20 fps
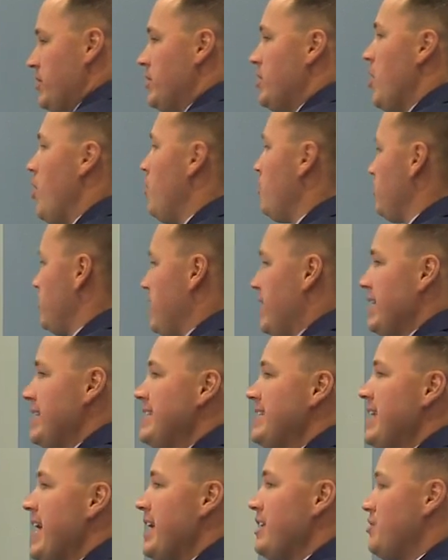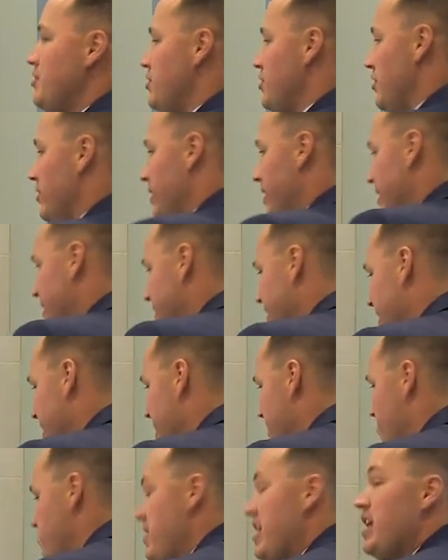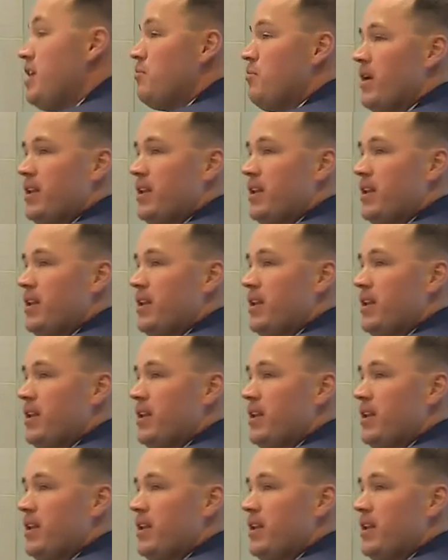don't intentionally mean